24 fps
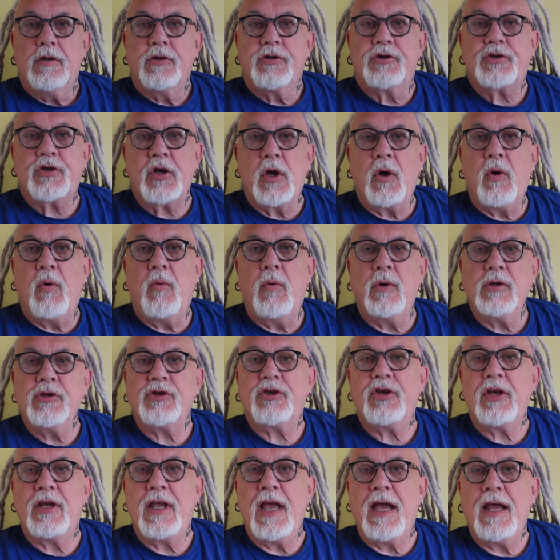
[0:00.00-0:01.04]
So
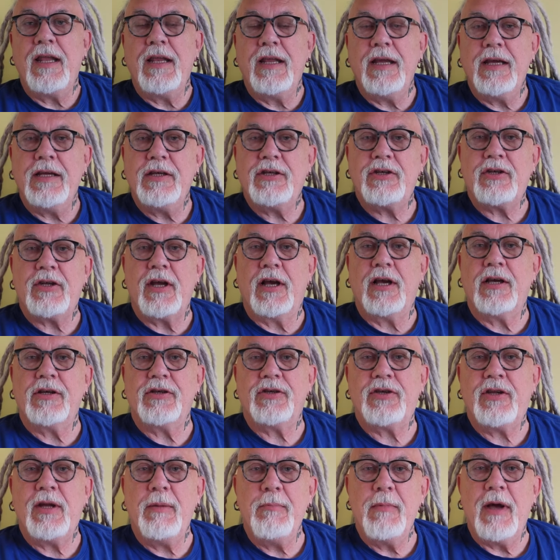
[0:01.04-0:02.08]
once again, he
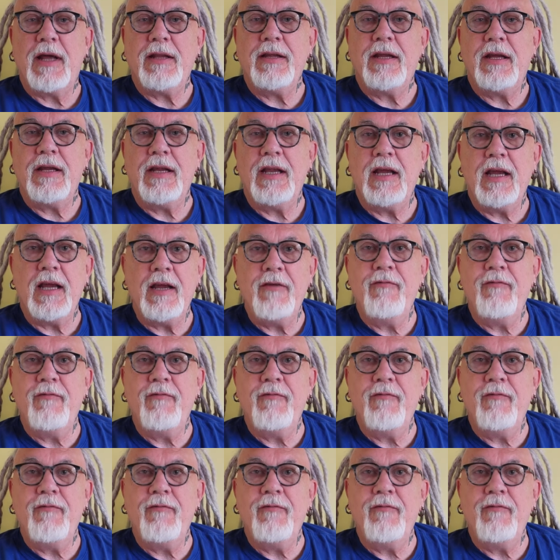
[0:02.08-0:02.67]
starts demanding